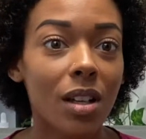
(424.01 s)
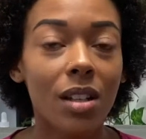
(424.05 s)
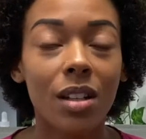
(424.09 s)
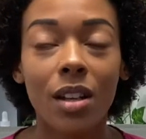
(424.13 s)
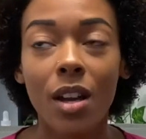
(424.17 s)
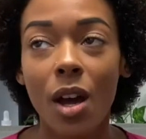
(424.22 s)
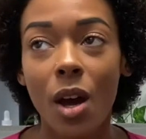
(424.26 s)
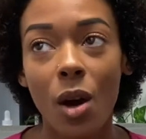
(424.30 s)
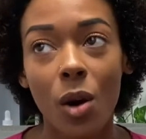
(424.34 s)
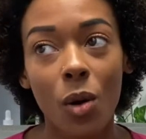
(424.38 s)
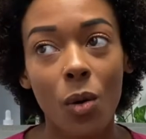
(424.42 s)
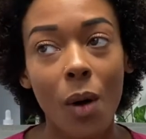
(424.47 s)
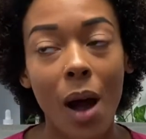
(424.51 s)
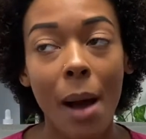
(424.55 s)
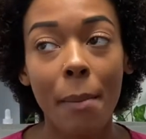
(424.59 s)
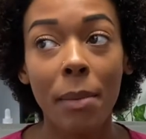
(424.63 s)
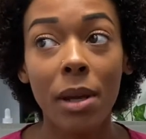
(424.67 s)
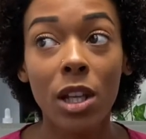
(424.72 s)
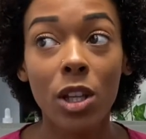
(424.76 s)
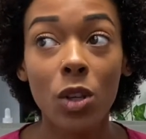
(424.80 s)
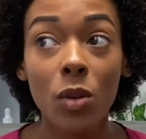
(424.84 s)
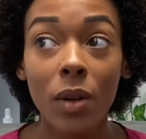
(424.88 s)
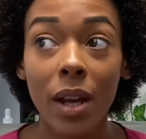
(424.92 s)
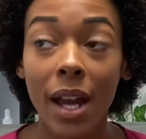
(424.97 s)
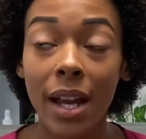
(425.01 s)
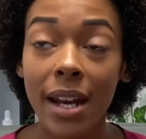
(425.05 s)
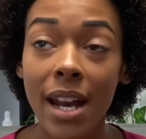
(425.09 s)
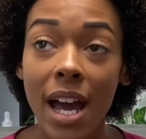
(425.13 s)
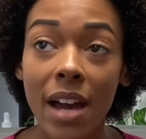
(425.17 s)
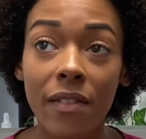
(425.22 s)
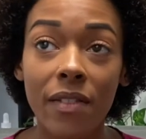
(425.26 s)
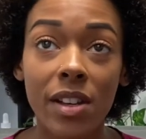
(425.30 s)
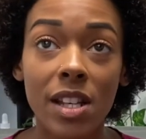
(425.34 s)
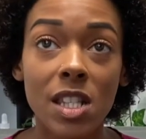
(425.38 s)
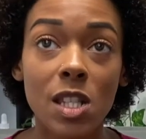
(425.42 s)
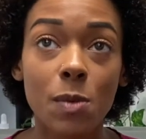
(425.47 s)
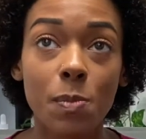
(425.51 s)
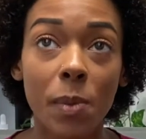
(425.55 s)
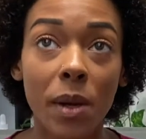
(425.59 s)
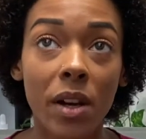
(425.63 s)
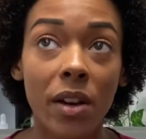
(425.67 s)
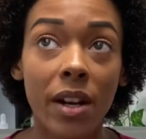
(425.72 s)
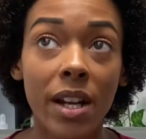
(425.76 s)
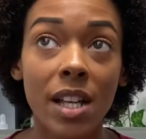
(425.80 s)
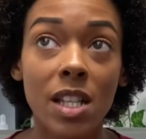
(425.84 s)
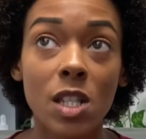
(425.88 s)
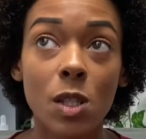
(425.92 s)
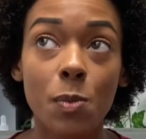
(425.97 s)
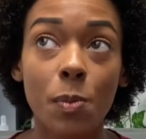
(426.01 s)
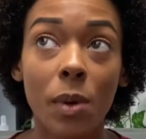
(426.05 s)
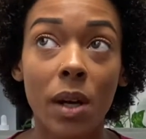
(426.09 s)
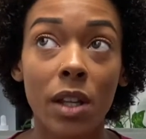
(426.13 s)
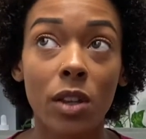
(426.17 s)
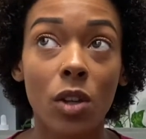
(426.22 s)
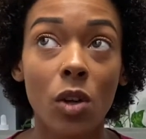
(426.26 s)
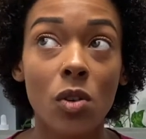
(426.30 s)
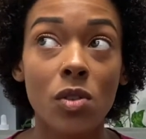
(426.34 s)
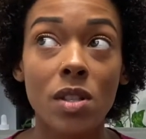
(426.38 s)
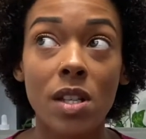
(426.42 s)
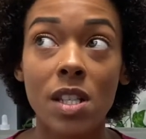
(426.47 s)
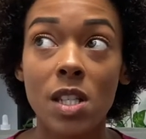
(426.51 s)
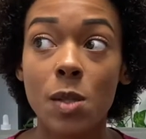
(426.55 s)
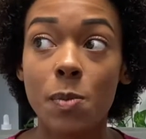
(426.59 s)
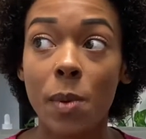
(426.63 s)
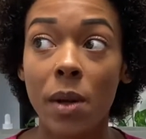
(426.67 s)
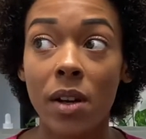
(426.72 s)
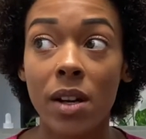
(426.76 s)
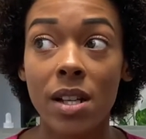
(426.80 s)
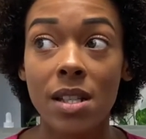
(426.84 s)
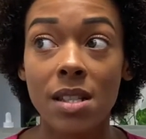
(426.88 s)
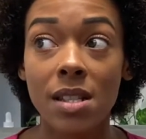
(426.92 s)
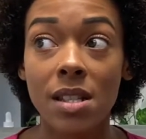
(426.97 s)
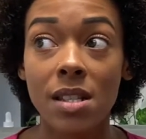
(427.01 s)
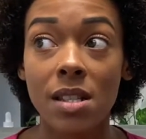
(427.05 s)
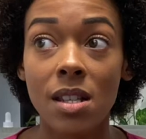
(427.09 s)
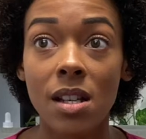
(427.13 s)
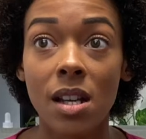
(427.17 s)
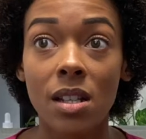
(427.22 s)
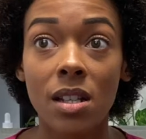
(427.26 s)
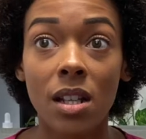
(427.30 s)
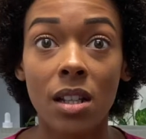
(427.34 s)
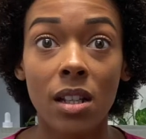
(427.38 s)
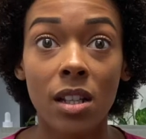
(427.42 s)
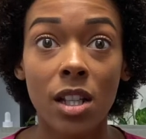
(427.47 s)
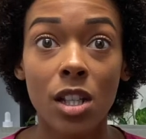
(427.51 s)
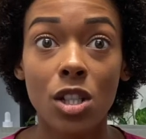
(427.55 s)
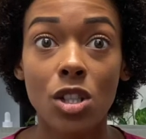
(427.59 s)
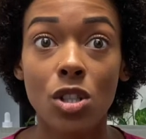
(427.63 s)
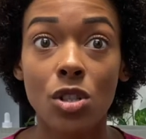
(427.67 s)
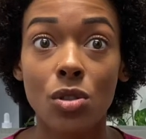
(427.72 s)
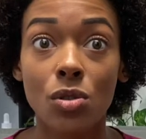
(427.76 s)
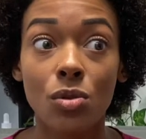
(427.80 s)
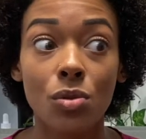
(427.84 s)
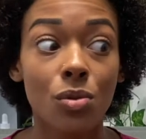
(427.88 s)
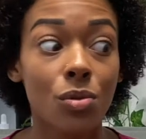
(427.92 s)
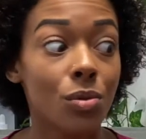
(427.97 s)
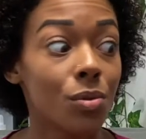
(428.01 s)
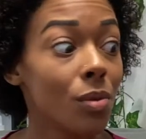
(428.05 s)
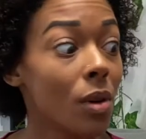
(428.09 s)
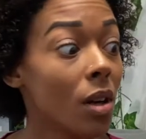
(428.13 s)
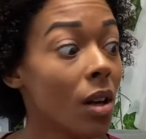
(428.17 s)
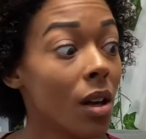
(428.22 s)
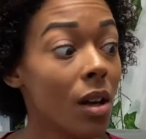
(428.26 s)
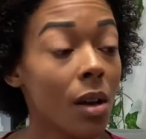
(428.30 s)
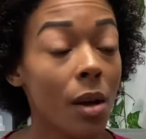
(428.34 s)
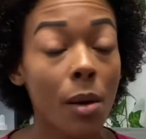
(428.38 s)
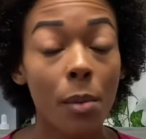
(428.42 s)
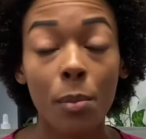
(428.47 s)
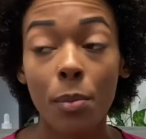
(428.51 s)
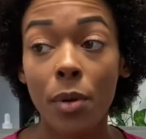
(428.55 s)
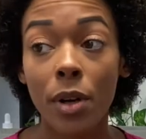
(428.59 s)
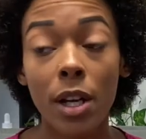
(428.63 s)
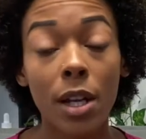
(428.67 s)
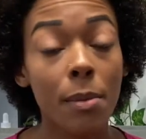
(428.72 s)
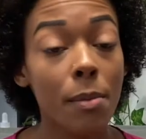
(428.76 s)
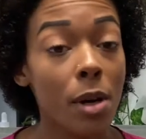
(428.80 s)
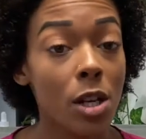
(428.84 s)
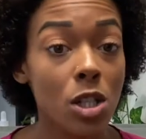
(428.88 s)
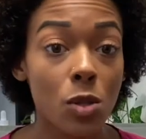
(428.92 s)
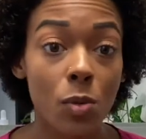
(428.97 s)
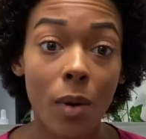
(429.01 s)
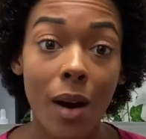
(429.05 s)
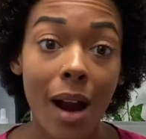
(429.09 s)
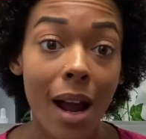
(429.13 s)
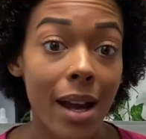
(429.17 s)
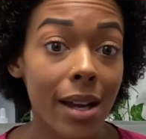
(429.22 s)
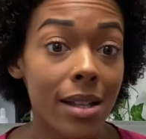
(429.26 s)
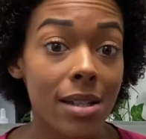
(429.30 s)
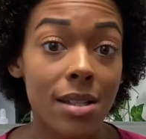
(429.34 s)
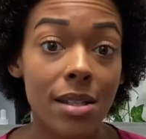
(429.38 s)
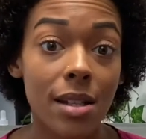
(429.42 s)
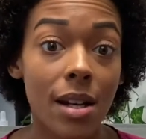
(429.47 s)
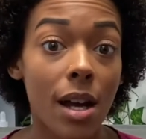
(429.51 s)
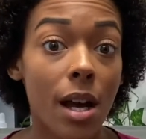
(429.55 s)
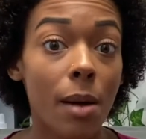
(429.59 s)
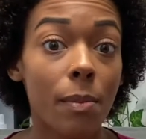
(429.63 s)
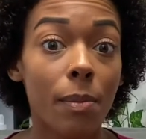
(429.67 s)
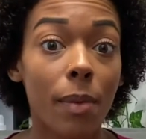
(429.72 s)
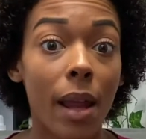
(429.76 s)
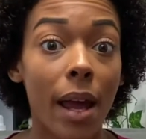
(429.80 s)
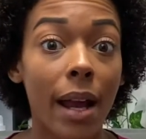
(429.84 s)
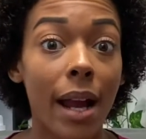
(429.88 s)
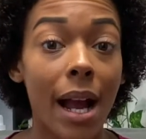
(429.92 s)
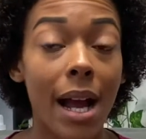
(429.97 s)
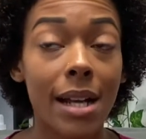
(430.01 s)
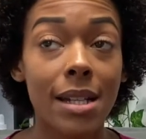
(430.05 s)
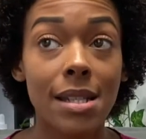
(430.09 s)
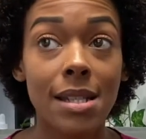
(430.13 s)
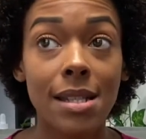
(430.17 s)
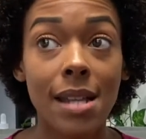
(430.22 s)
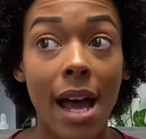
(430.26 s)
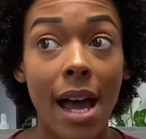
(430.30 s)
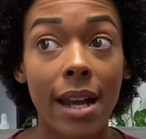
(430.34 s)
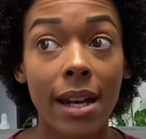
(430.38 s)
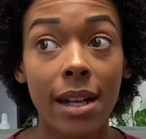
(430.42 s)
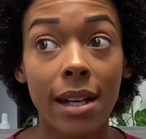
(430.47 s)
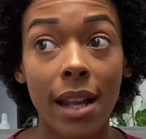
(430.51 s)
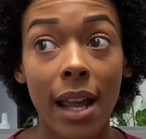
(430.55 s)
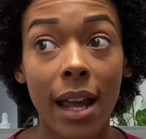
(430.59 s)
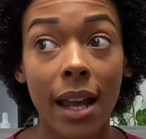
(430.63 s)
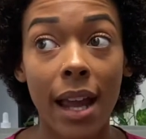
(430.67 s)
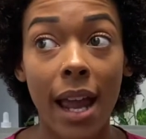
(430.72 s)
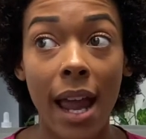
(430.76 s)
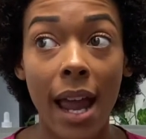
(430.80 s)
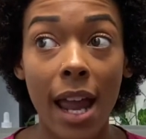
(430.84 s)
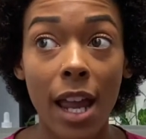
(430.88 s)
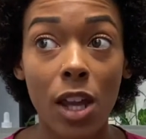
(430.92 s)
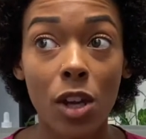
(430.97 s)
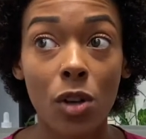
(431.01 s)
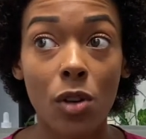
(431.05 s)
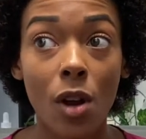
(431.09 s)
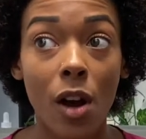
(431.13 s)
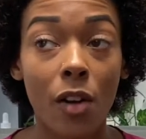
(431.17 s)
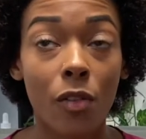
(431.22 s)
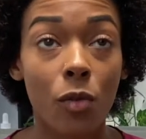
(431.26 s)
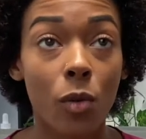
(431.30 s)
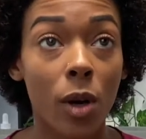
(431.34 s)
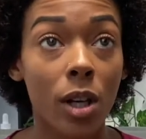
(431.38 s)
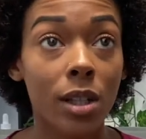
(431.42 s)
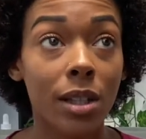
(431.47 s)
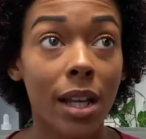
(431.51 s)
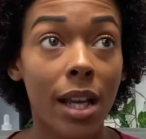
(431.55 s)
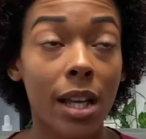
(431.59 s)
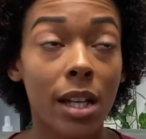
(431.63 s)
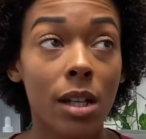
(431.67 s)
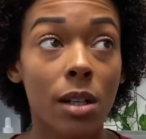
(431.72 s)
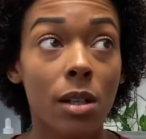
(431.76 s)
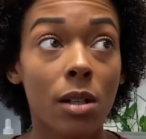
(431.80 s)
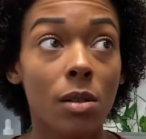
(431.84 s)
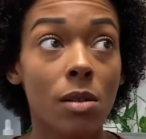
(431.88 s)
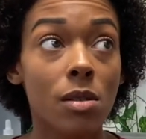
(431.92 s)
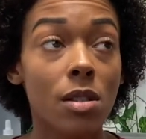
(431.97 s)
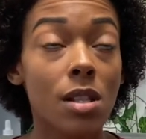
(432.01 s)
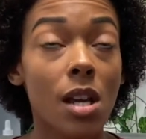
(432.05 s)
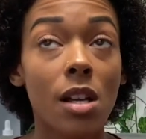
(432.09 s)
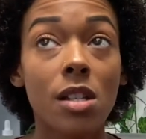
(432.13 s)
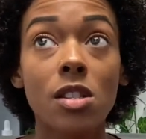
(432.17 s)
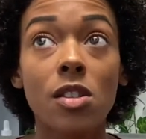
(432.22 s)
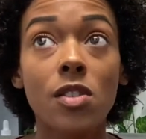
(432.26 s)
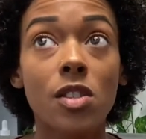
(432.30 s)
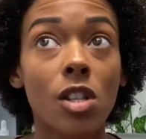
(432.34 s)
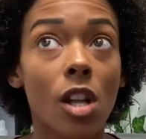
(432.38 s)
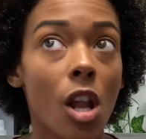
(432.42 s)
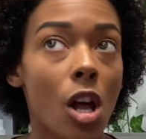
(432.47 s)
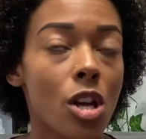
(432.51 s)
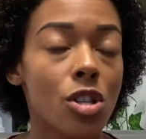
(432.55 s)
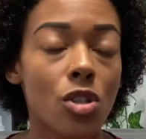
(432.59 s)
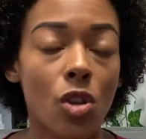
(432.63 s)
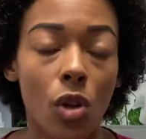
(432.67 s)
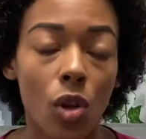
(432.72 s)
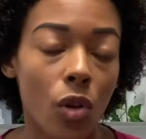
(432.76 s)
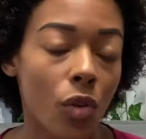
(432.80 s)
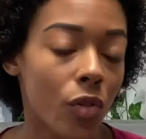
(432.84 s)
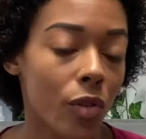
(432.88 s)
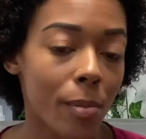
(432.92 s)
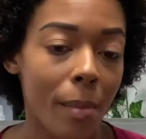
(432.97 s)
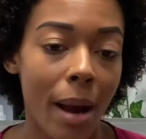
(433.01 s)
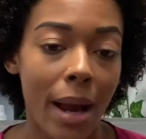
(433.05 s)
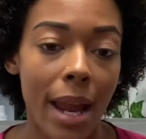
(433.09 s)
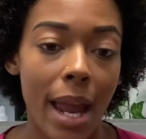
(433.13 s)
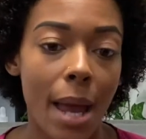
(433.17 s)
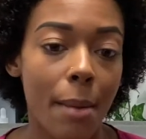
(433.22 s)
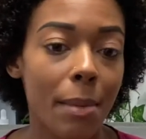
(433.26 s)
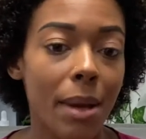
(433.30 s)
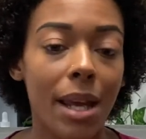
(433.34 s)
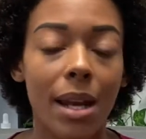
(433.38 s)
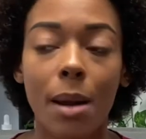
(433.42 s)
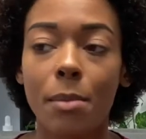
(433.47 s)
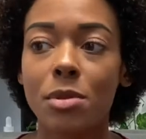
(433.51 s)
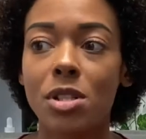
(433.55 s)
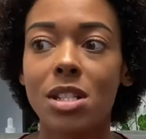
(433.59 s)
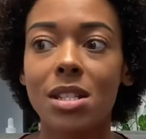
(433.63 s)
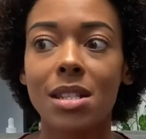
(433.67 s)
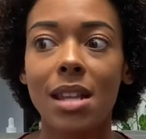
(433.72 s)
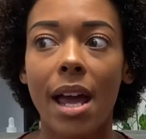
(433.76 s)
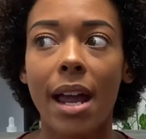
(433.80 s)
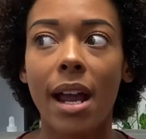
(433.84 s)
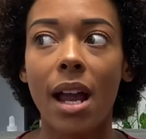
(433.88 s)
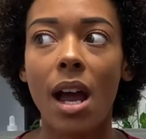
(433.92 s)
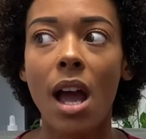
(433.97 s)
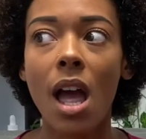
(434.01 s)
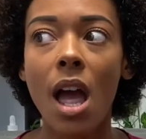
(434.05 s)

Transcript: no, I mean, you can have experience, but those experiences are going to lead you pretty much where I ended up. Like I decided like, hey, I've worked in tons of salons all over Miami, and I'm just like,